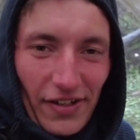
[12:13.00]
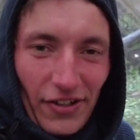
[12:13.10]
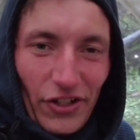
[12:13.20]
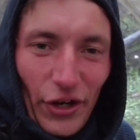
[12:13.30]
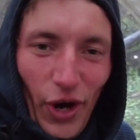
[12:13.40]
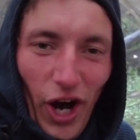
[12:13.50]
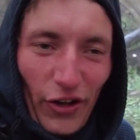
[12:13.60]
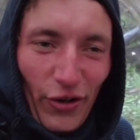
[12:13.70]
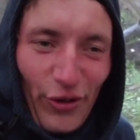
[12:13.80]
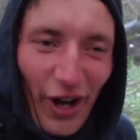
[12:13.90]
you know,
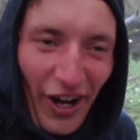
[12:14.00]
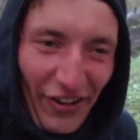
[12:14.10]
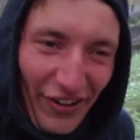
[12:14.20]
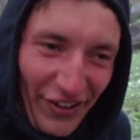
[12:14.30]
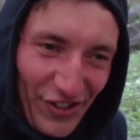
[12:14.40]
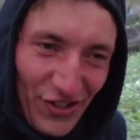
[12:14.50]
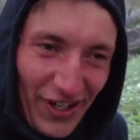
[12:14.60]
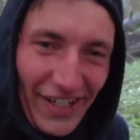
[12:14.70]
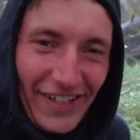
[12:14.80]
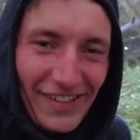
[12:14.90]
huddled under the
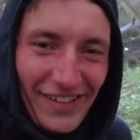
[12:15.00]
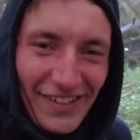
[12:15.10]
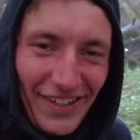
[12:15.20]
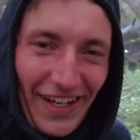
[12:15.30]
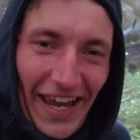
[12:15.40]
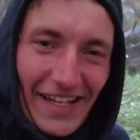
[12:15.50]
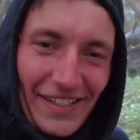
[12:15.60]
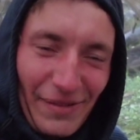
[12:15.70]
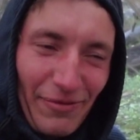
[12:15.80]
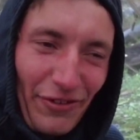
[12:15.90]
trees and just like ate
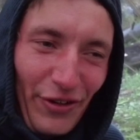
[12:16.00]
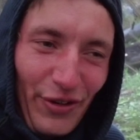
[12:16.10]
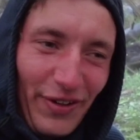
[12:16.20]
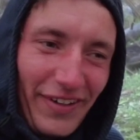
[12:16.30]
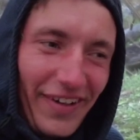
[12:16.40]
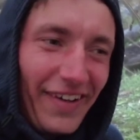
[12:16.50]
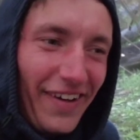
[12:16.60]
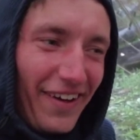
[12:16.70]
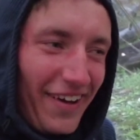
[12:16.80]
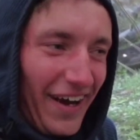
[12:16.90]
some food
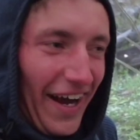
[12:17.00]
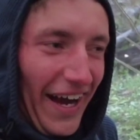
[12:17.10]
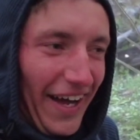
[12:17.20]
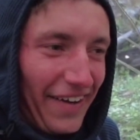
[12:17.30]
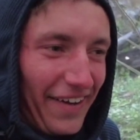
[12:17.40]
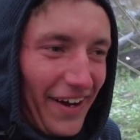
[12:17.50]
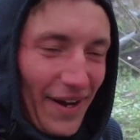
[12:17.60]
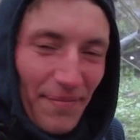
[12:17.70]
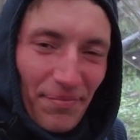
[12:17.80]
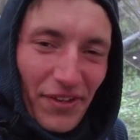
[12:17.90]

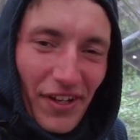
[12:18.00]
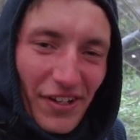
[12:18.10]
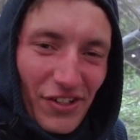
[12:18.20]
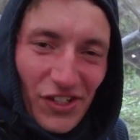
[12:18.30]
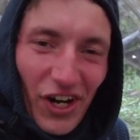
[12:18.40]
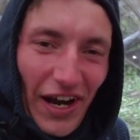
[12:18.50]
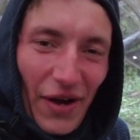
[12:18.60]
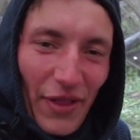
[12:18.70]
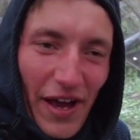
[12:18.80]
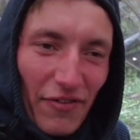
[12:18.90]
and just hung out
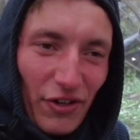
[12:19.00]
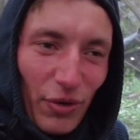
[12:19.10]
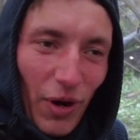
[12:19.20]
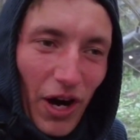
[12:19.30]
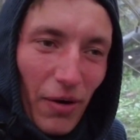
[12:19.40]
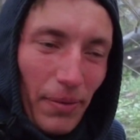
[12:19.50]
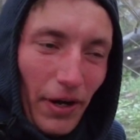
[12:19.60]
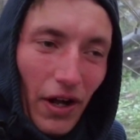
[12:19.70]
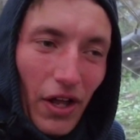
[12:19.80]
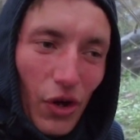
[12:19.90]
there for a while.
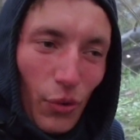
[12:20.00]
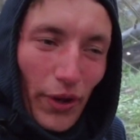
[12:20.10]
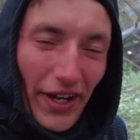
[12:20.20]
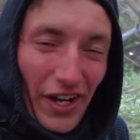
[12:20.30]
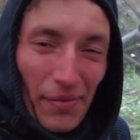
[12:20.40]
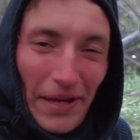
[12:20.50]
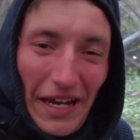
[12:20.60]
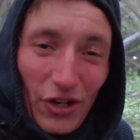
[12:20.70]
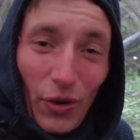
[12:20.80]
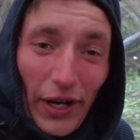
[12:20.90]
But we ended up
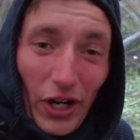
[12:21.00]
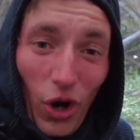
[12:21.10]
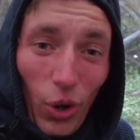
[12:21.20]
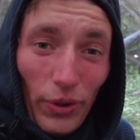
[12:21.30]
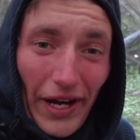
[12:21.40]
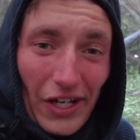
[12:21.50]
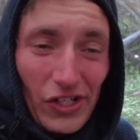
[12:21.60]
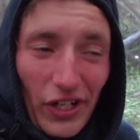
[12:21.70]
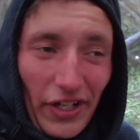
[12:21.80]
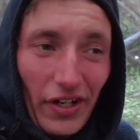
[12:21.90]
getting quite cold
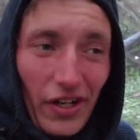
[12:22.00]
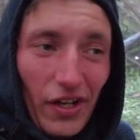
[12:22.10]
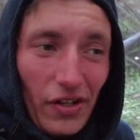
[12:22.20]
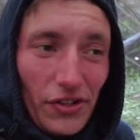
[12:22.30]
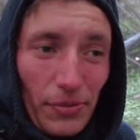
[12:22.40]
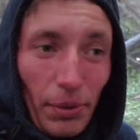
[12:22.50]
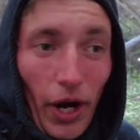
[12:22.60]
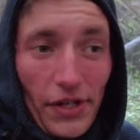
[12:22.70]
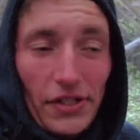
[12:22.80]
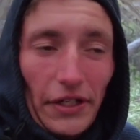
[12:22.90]
actually,
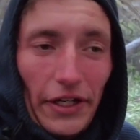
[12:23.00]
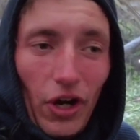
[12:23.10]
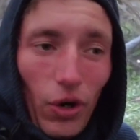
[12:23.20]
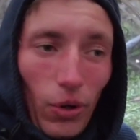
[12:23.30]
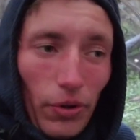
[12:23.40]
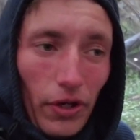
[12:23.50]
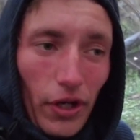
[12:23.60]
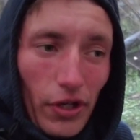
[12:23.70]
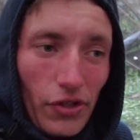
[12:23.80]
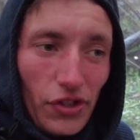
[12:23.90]
surprisingly cold.
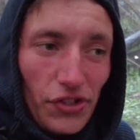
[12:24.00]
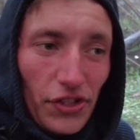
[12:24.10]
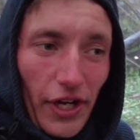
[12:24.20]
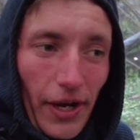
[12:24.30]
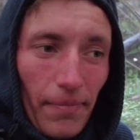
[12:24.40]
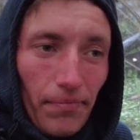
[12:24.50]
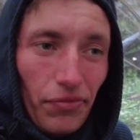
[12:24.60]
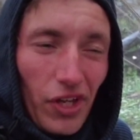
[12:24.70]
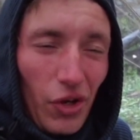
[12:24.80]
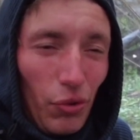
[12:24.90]
Just
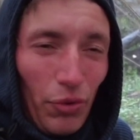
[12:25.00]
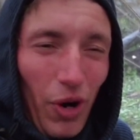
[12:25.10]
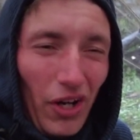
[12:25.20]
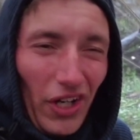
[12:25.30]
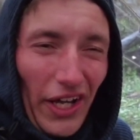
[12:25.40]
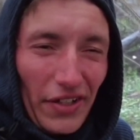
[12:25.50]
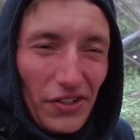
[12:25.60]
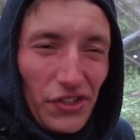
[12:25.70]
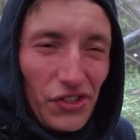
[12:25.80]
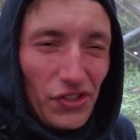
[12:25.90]
we weren't like
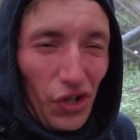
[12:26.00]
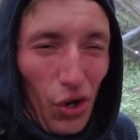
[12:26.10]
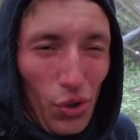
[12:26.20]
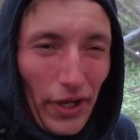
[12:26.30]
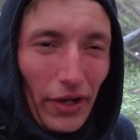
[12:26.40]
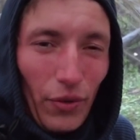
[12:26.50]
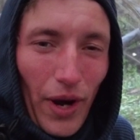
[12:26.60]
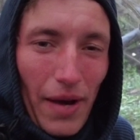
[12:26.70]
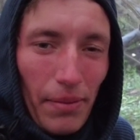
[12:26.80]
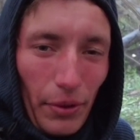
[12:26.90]
soaking
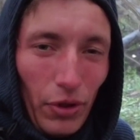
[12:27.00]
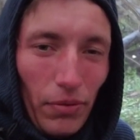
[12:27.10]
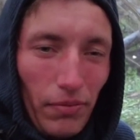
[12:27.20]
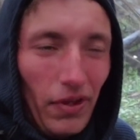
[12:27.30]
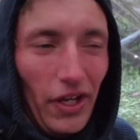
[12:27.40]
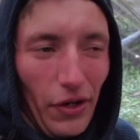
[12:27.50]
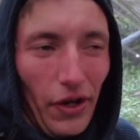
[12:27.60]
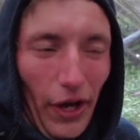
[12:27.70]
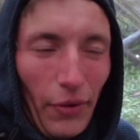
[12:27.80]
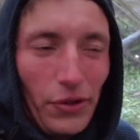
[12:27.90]
wet, but
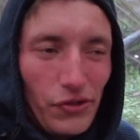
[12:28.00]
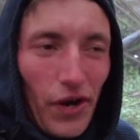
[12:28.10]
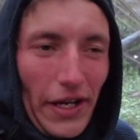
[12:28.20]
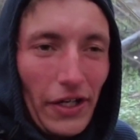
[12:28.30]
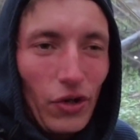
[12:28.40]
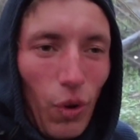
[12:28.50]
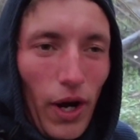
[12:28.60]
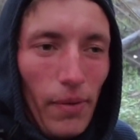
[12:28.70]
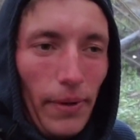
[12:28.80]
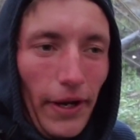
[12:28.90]
it was raining quite
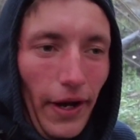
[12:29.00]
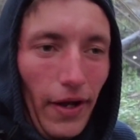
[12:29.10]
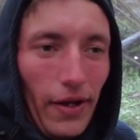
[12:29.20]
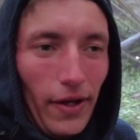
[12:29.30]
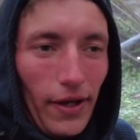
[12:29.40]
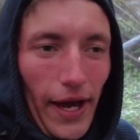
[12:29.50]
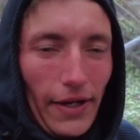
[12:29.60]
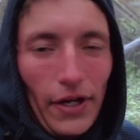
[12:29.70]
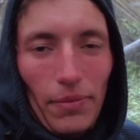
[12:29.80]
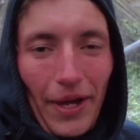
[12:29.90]
a bit.
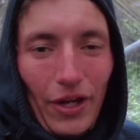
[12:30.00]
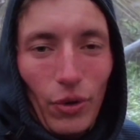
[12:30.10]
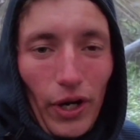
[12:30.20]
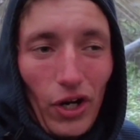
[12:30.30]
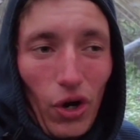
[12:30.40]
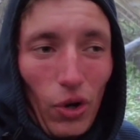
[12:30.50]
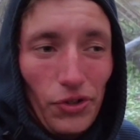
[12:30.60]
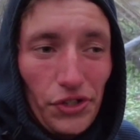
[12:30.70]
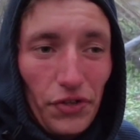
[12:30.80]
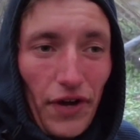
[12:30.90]
Ended up getting quite cold,
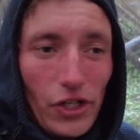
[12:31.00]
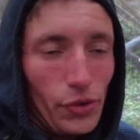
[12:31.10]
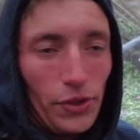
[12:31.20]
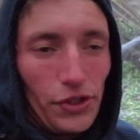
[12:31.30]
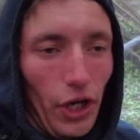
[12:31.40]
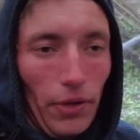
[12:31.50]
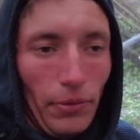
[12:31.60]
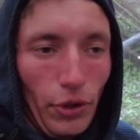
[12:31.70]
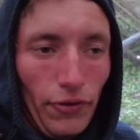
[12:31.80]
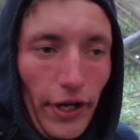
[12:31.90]
so eventually we started
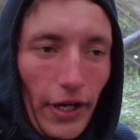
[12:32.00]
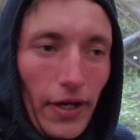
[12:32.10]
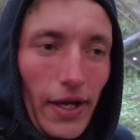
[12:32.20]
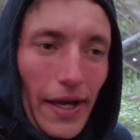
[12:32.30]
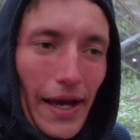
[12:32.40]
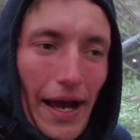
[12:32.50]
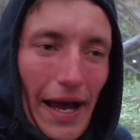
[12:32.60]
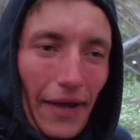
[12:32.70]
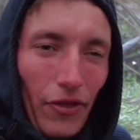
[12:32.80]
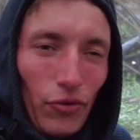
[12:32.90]
moving
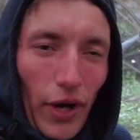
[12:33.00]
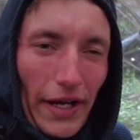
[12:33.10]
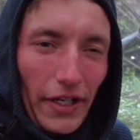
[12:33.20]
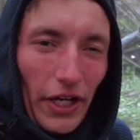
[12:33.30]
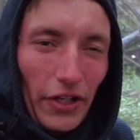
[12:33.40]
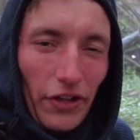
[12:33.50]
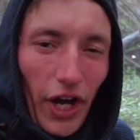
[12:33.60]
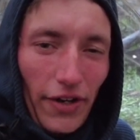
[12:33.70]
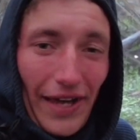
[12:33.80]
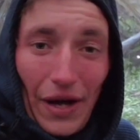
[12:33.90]
and the rain kind of
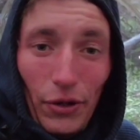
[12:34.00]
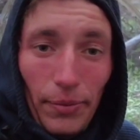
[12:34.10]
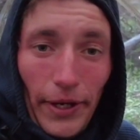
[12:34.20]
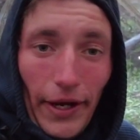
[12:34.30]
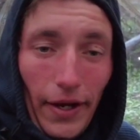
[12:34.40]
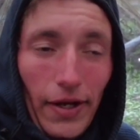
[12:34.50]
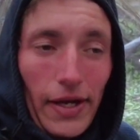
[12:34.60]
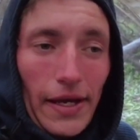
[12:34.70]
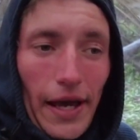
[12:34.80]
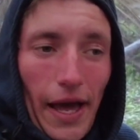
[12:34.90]
died down a bit.
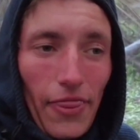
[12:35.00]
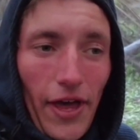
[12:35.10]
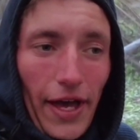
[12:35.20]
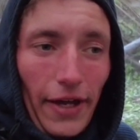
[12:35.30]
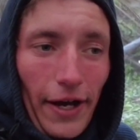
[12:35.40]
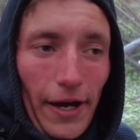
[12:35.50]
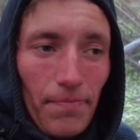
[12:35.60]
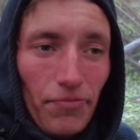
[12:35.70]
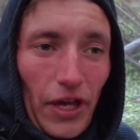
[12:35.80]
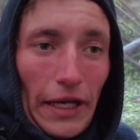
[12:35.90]
And then
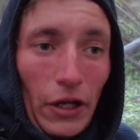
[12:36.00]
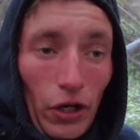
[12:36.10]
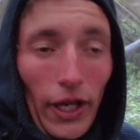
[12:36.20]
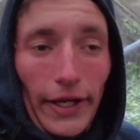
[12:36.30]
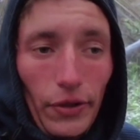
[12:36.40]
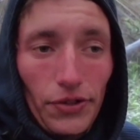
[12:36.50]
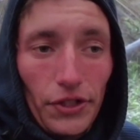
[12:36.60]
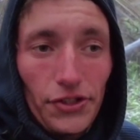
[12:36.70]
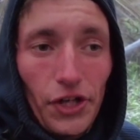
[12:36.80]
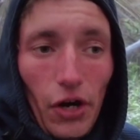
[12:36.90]
it looked like it was going
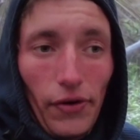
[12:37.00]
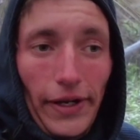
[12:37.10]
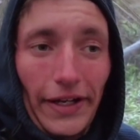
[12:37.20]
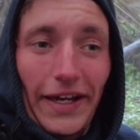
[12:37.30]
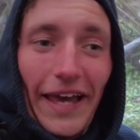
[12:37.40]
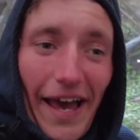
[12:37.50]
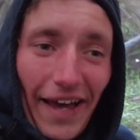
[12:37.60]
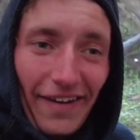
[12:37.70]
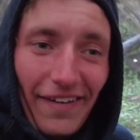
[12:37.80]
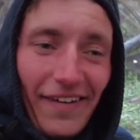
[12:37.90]
to start raining
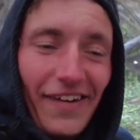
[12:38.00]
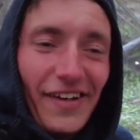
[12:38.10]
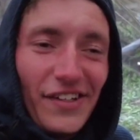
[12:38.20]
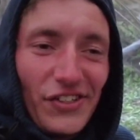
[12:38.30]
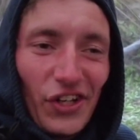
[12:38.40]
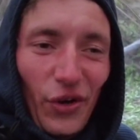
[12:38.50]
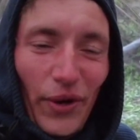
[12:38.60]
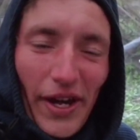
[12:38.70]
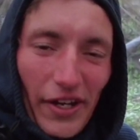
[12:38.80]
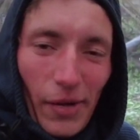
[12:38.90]
again. So
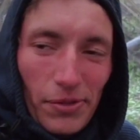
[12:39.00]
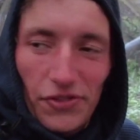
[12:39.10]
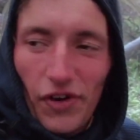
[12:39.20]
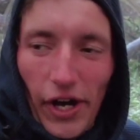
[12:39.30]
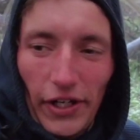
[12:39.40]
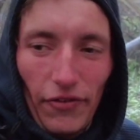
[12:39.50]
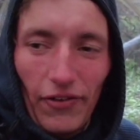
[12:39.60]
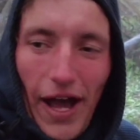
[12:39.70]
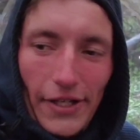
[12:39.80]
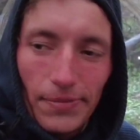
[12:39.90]
we ended up just finding a
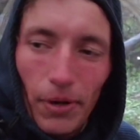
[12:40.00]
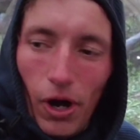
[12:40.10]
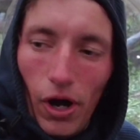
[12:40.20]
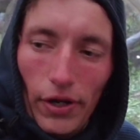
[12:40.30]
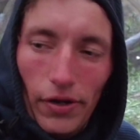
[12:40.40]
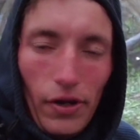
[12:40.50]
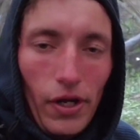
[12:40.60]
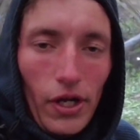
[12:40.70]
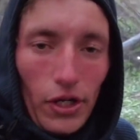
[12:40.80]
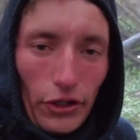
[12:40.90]
flat spot and,
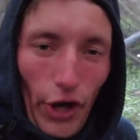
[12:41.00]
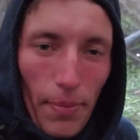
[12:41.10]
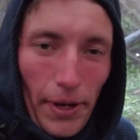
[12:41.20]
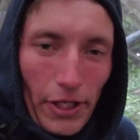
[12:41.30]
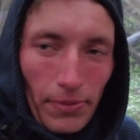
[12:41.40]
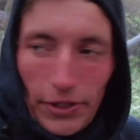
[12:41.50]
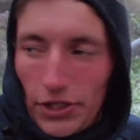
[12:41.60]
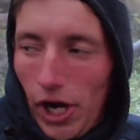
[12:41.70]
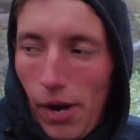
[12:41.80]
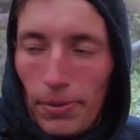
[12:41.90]
you know, I pitched my
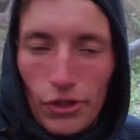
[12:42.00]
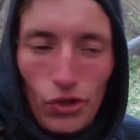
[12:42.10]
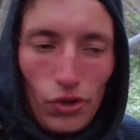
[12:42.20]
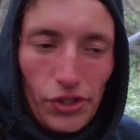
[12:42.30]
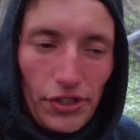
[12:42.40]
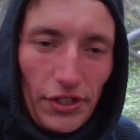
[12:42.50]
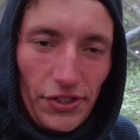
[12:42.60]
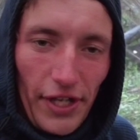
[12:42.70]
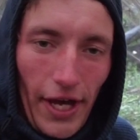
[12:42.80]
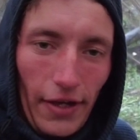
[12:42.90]
tarp and George was in his
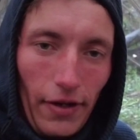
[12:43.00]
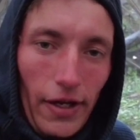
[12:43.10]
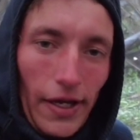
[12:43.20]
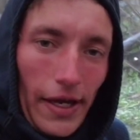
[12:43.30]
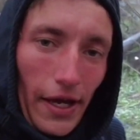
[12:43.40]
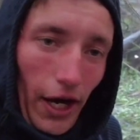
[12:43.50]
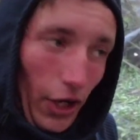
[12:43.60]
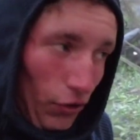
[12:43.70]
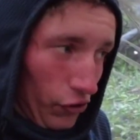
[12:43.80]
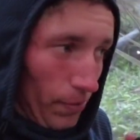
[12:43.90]
tent. I
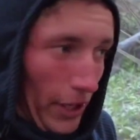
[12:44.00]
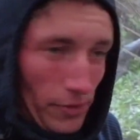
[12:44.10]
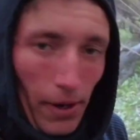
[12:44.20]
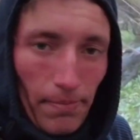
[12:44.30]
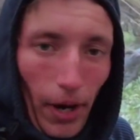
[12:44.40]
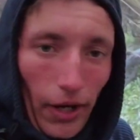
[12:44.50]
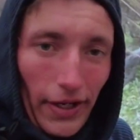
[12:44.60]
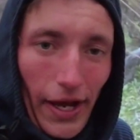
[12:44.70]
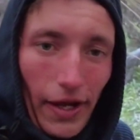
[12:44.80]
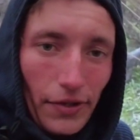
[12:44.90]
also pitched my bug
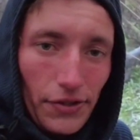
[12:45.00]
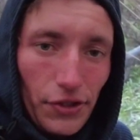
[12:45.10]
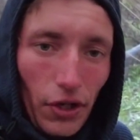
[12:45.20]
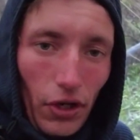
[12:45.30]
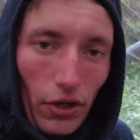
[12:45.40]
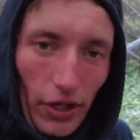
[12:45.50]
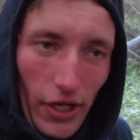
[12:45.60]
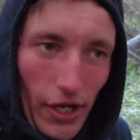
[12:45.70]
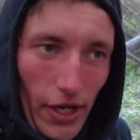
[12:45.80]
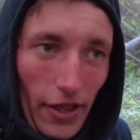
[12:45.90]
net, so
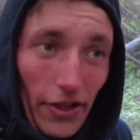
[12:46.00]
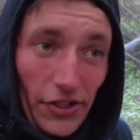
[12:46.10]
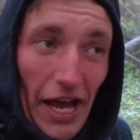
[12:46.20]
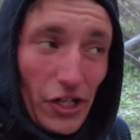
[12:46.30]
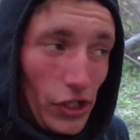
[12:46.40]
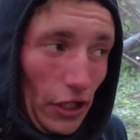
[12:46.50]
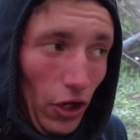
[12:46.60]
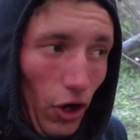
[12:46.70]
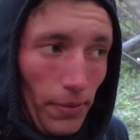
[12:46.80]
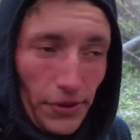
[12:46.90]
there's actually a
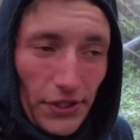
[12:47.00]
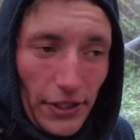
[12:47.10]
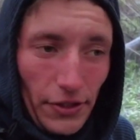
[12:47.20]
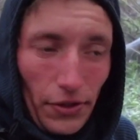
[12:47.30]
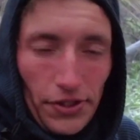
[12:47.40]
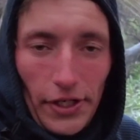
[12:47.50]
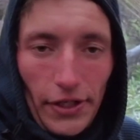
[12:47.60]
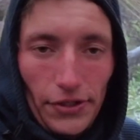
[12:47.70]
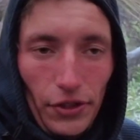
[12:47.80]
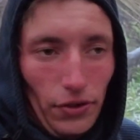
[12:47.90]
lot of mosquitoes here,
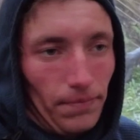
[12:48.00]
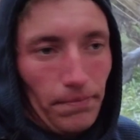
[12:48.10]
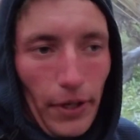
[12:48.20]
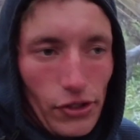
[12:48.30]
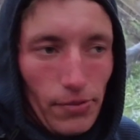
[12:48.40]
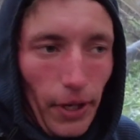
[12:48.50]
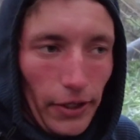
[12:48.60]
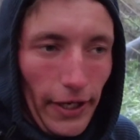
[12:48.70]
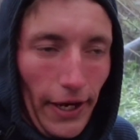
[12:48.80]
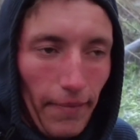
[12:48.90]
so pitched the bug
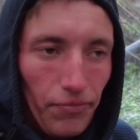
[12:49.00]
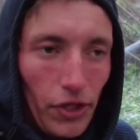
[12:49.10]
net.